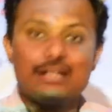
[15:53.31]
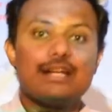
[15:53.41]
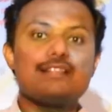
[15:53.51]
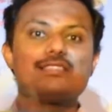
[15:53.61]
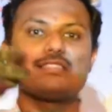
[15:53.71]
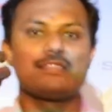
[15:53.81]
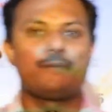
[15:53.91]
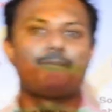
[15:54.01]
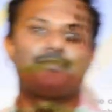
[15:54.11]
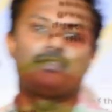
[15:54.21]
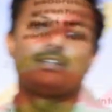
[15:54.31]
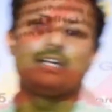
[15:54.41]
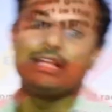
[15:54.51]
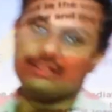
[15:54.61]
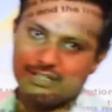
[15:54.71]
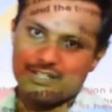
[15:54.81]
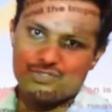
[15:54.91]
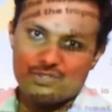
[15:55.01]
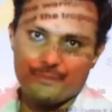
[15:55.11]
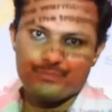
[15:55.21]
gets
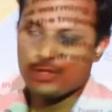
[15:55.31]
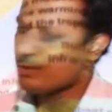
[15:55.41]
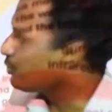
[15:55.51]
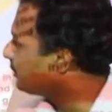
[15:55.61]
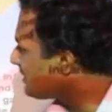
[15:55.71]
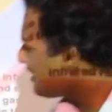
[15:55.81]
increased. So this